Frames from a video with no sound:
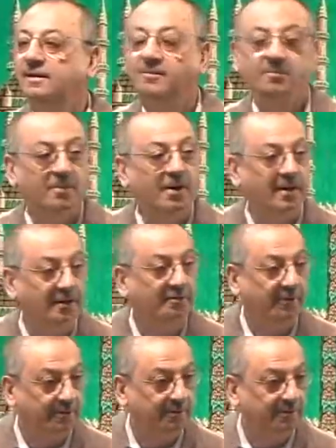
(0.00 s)

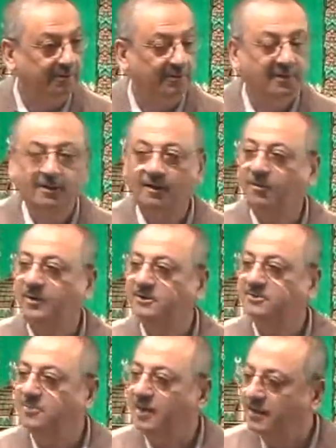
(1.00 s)
Ma'rifatun. What is
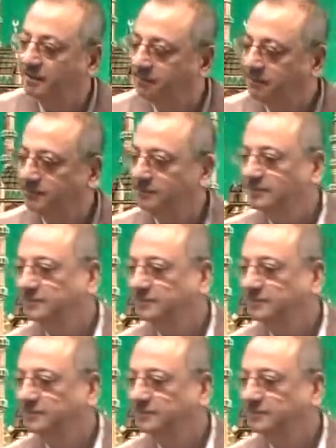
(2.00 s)
ma'rifatun?